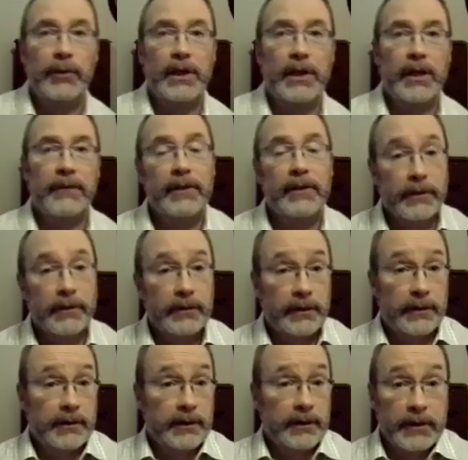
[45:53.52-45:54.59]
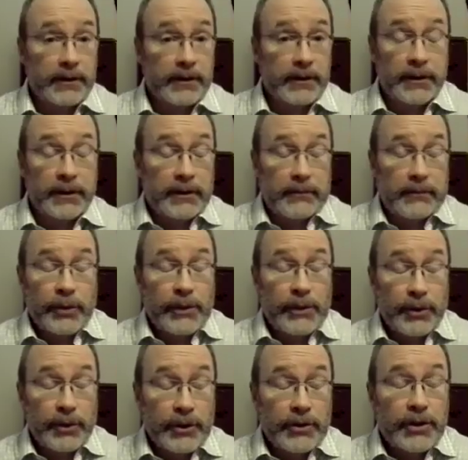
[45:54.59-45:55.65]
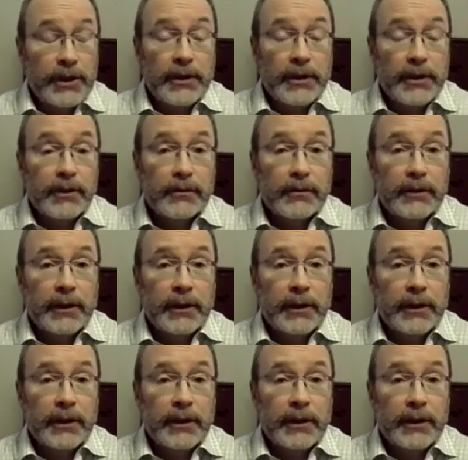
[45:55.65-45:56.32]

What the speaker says: we haven't. We just need to,